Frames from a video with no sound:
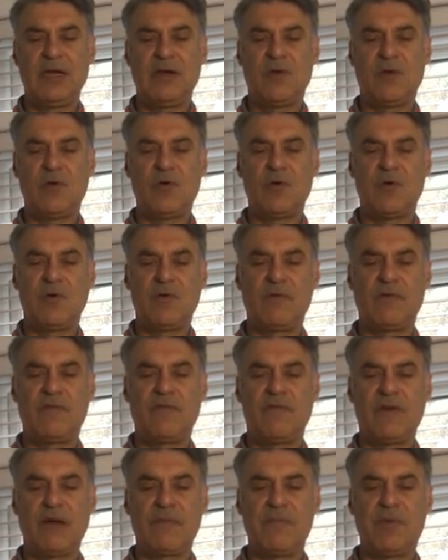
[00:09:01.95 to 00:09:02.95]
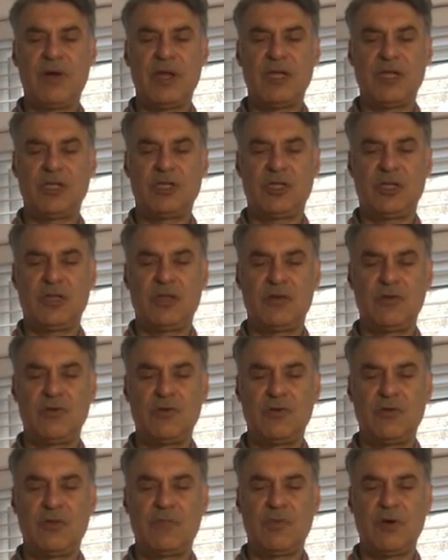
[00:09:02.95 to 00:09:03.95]
or vibration
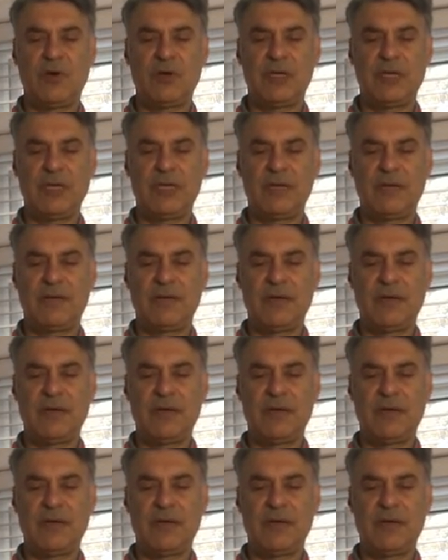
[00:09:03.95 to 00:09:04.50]
through the body.